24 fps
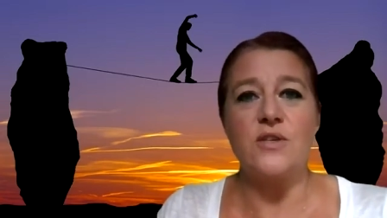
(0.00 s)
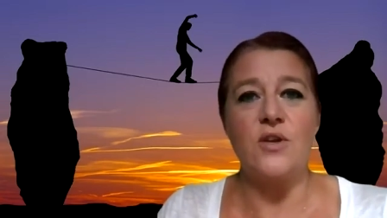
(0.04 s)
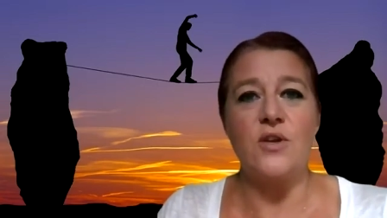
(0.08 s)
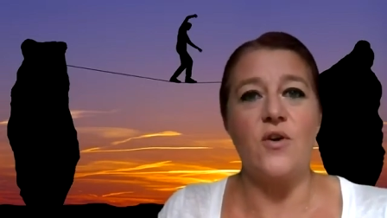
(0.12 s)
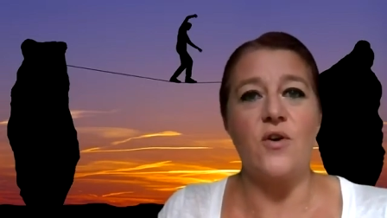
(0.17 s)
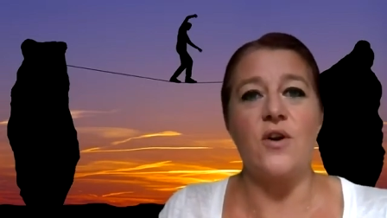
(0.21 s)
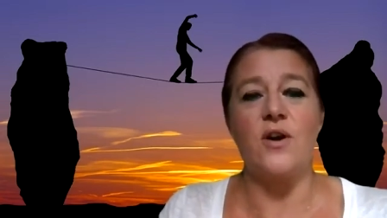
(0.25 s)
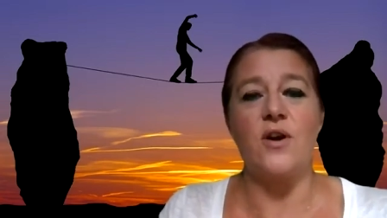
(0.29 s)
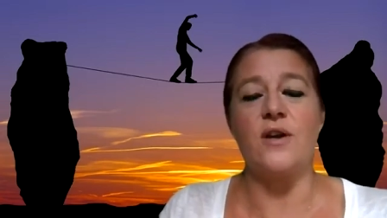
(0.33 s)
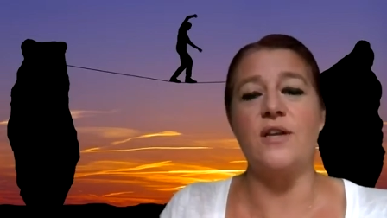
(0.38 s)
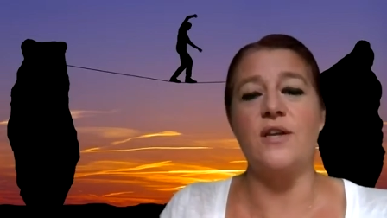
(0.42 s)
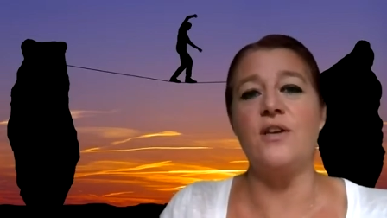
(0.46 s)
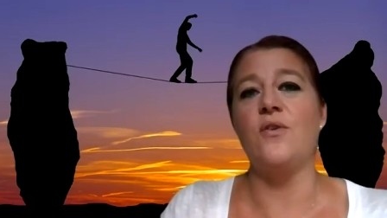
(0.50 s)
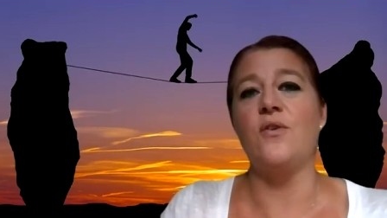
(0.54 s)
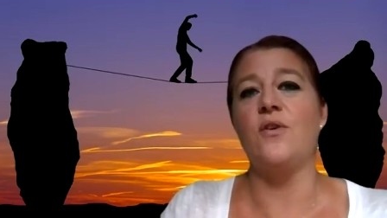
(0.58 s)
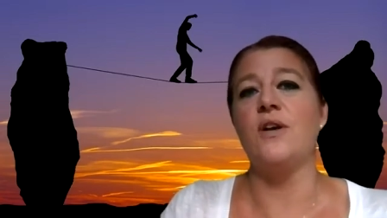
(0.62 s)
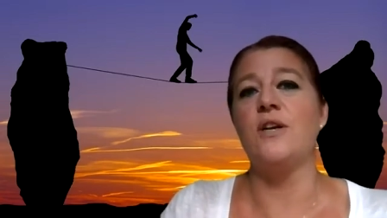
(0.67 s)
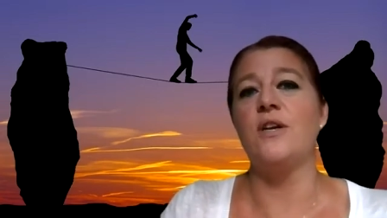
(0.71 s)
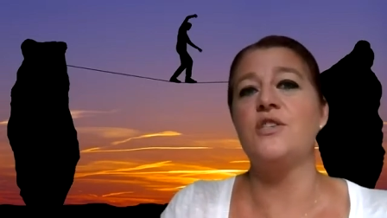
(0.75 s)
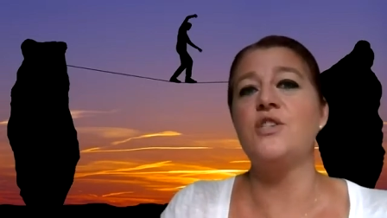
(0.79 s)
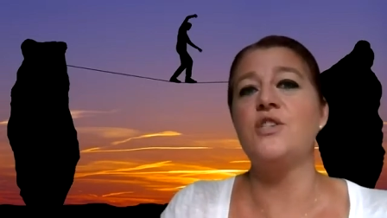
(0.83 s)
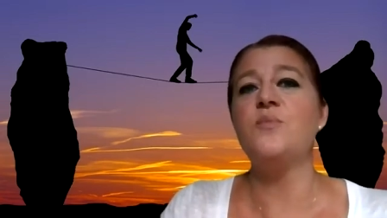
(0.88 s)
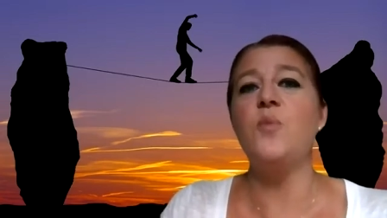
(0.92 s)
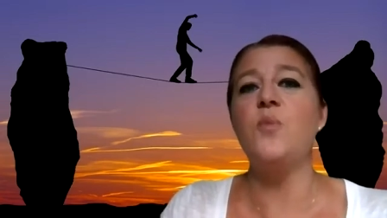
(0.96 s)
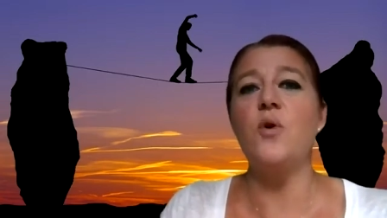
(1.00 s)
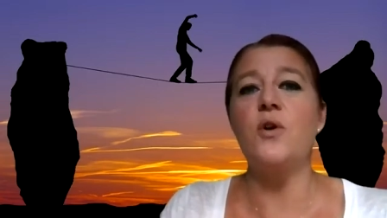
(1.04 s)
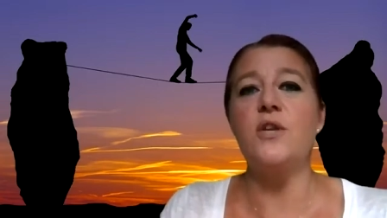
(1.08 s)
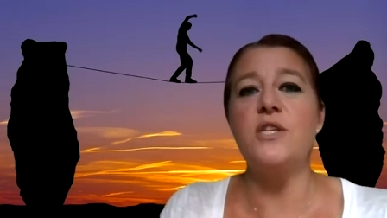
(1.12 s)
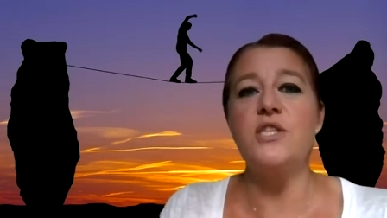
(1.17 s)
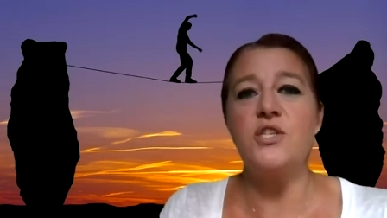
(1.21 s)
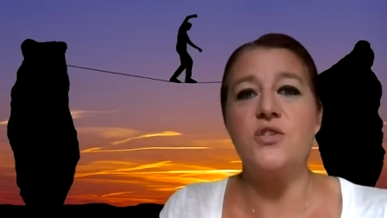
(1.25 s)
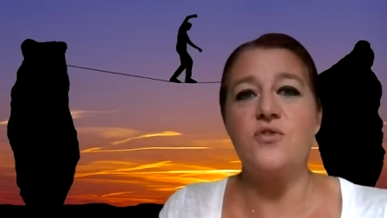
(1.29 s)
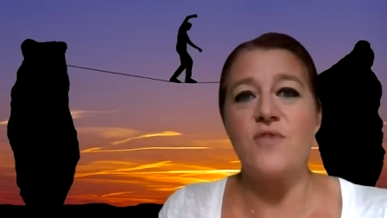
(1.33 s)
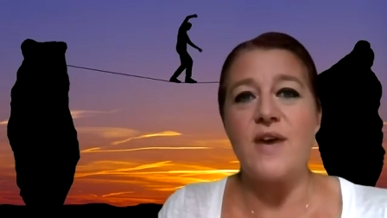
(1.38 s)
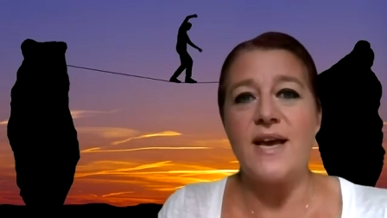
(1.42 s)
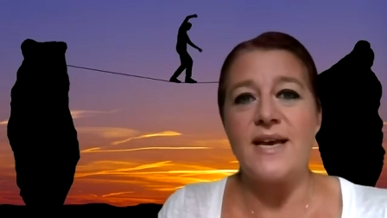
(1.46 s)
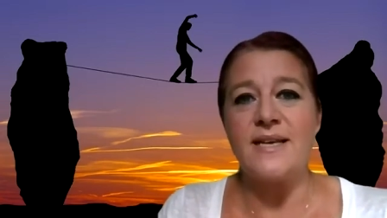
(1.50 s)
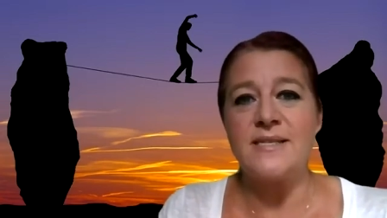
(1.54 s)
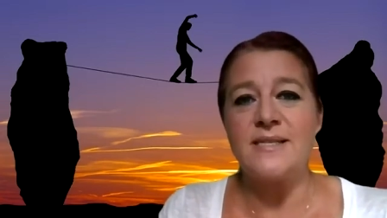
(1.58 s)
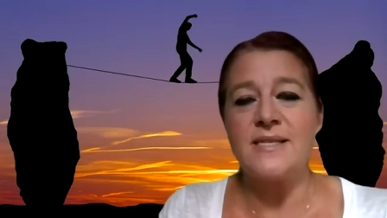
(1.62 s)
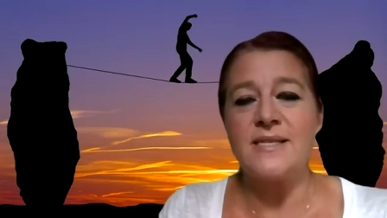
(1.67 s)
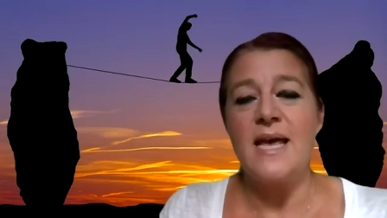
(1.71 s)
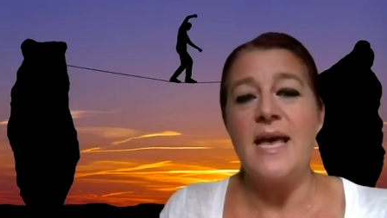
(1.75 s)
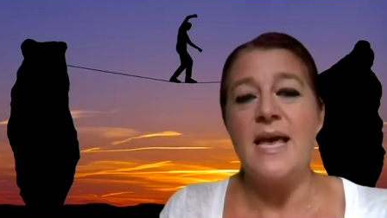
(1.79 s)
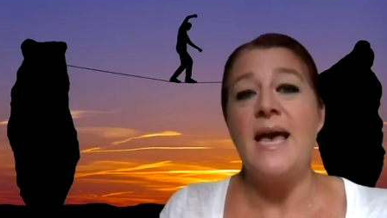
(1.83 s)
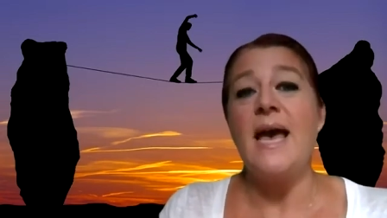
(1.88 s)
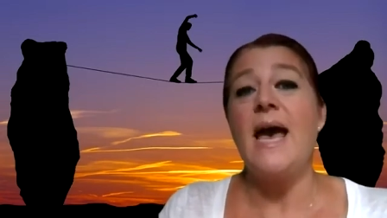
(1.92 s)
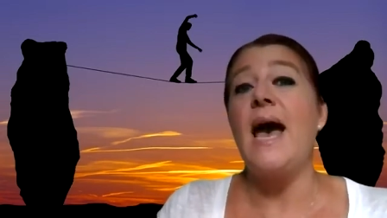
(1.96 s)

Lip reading: your sports dress,